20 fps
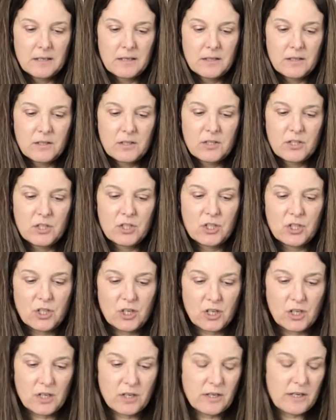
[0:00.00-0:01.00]

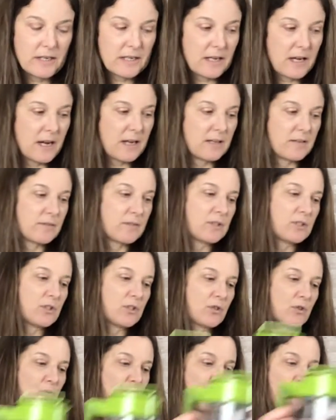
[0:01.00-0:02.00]
stir and kind of
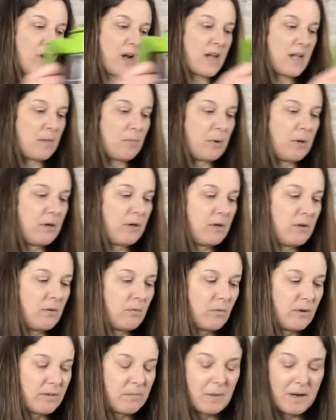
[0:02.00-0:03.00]
scrape
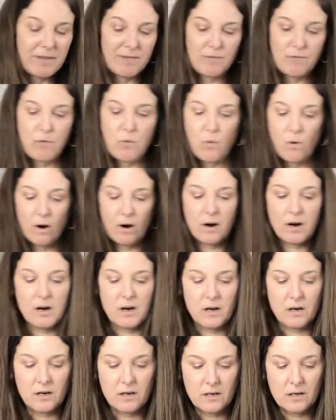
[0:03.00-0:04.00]
with my fork
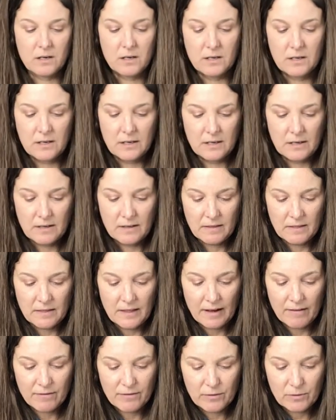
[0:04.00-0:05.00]

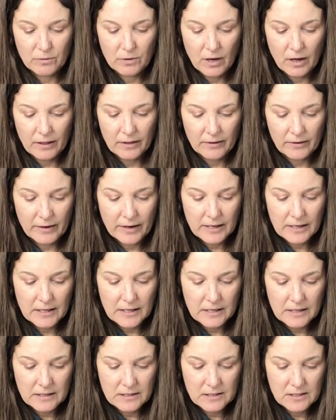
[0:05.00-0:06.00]
that food
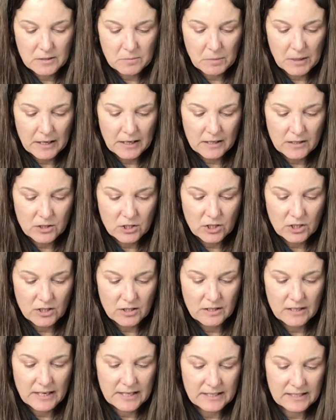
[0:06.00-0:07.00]
coloring to make it
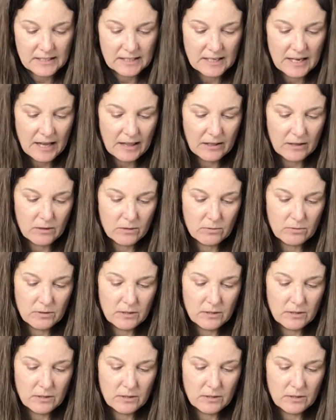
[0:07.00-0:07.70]
turn nice and yellow.